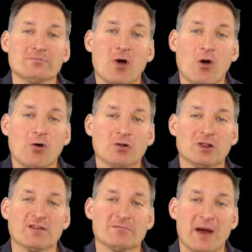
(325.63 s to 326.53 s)

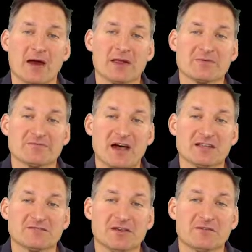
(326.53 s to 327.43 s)
mole of barium
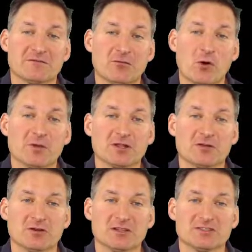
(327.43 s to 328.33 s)
phosphate formula
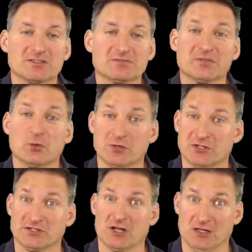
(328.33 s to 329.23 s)
units, which
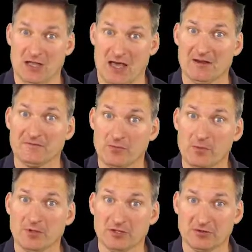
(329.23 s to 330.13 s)
is a lot of
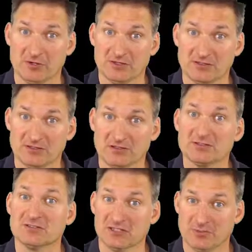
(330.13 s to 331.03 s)
formula units,
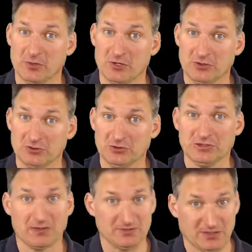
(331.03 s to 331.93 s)
6.02
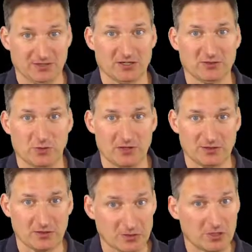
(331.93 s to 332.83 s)
times 10 to the
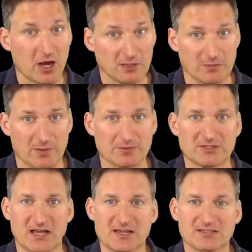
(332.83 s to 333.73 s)
23rd to be
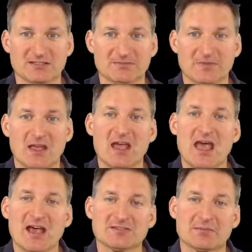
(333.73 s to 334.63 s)
precise,
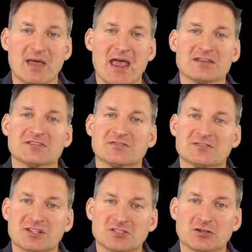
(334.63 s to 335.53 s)
has a mass of
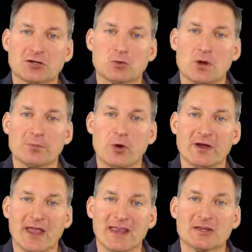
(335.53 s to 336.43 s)

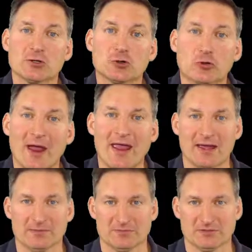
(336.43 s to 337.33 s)
601.8
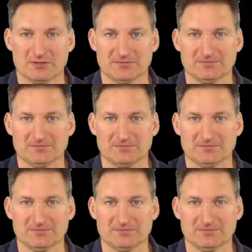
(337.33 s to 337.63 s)
grams.